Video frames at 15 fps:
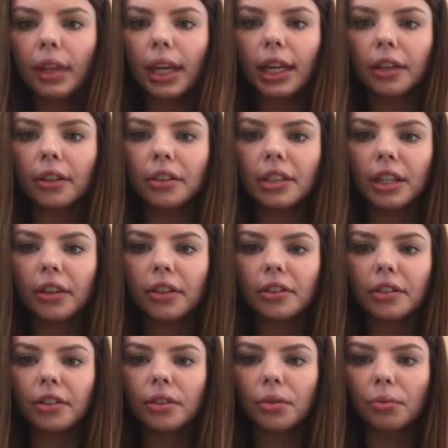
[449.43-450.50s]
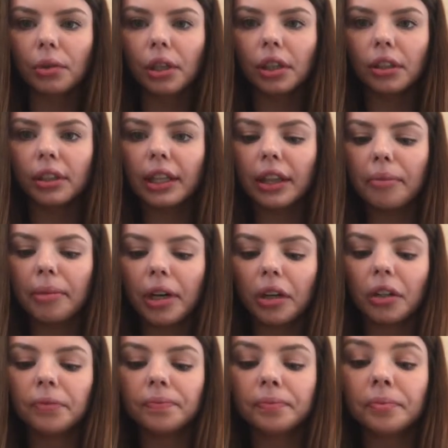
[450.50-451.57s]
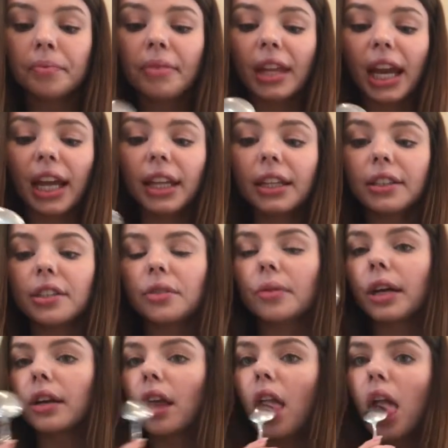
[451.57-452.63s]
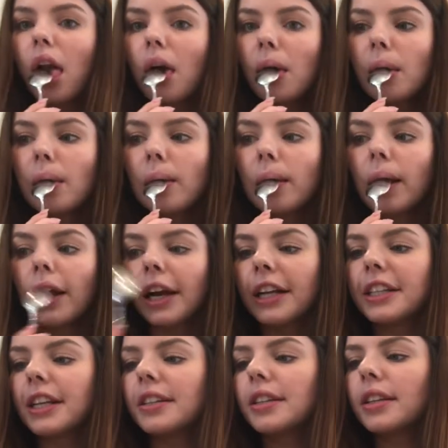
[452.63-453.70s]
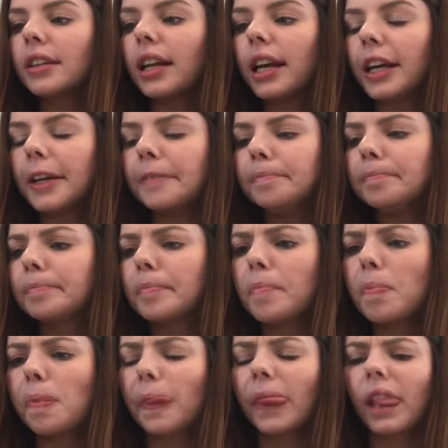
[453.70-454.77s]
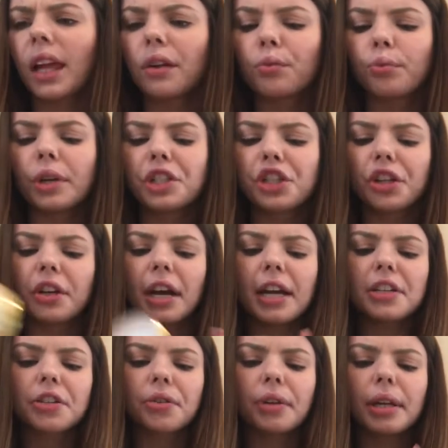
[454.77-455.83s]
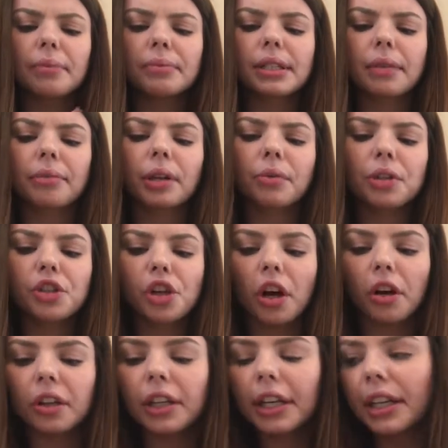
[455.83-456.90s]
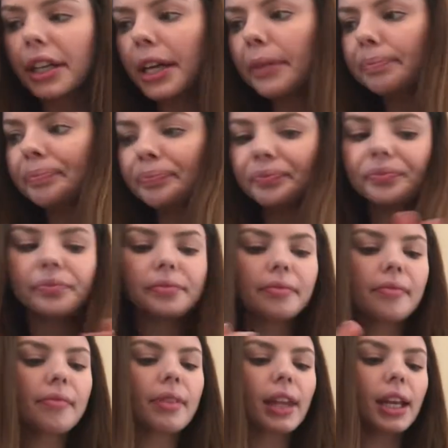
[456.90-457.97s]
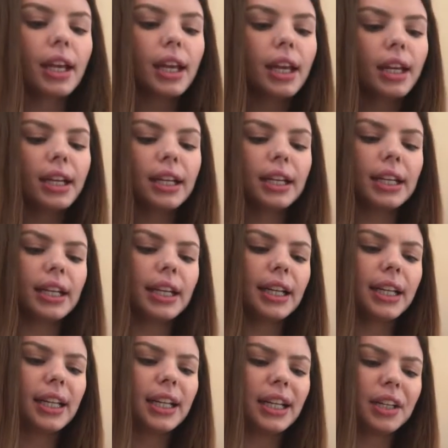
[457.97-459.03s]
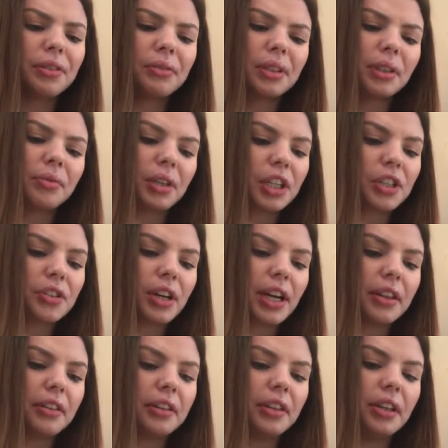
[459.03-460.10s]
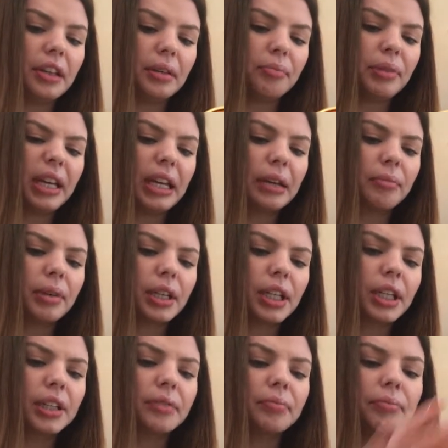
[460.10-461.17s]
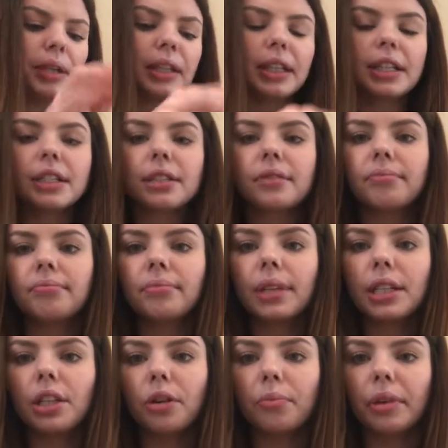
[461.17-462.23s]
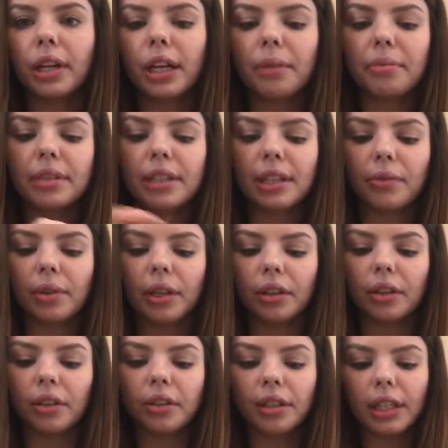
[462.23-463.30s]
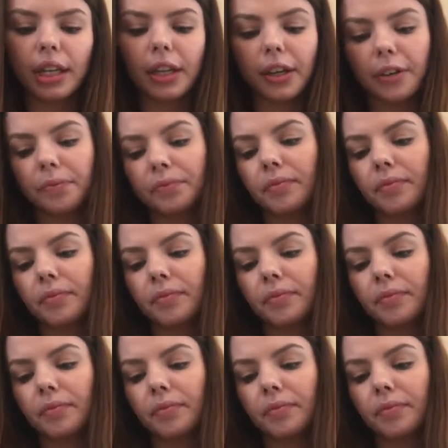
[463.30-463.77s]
And it looks like there's a swirl in the middle. I like this one. I tend to like richer ice cream, something with chocolate in them. And I don't really want to try the peanut butter, but let's let's open it up and see what it looks like.